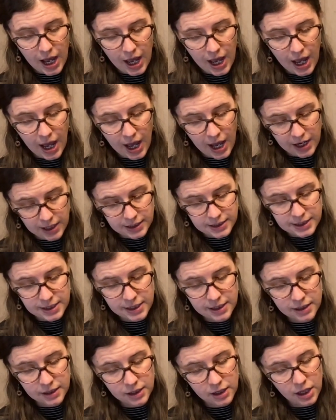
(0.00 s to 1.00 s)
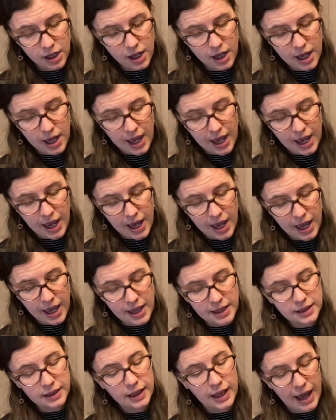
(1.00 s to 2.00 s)
oxtail,
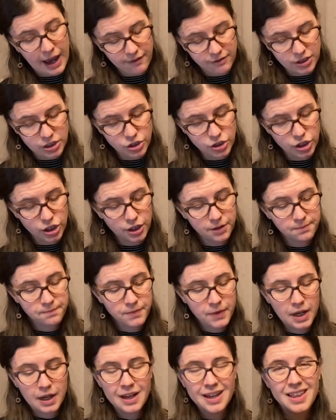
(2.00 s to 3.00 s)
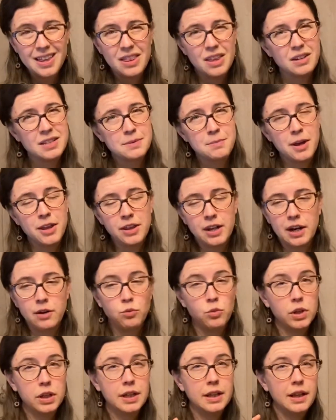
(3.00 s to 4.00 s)
and lavender. The smell that I
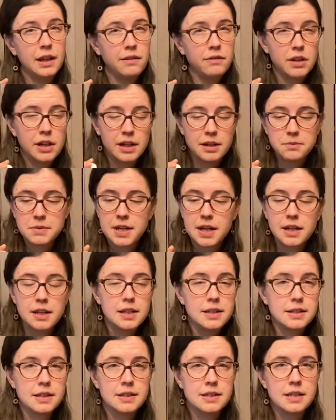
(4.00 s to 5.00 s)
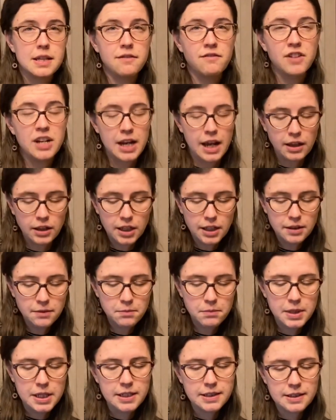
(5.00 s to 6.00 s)
really love that comes out of this is the vanilla
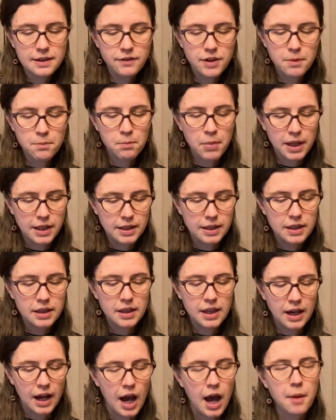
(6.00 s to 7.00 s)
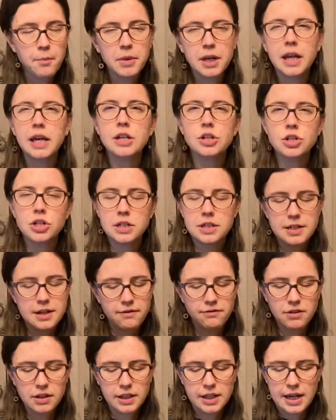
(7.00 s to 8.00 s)
piece of it, but the combination
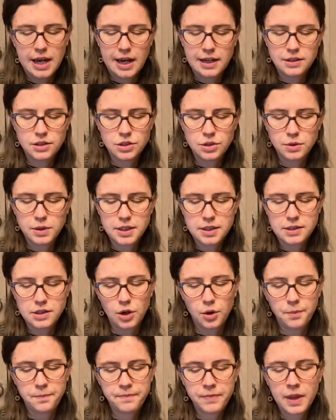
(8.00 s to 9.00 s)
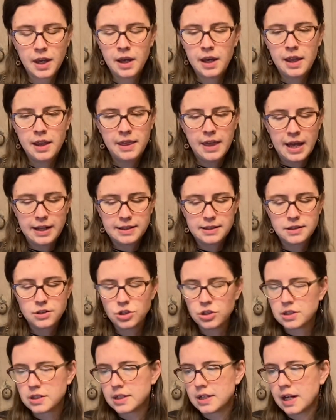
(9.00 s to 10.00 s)
definitely adds to it. So that's
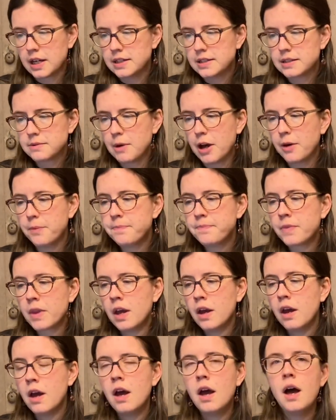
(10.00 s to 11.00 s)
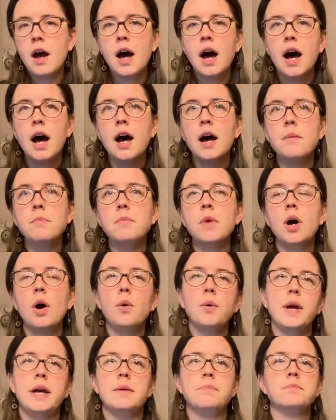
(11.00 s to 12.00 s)
just a nice smell.
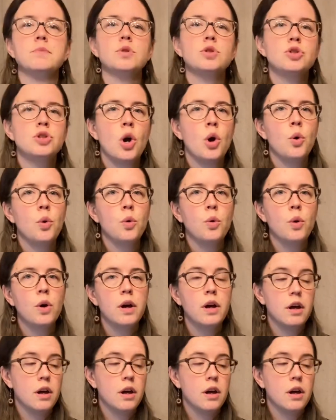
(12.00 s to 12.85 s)
Okay, so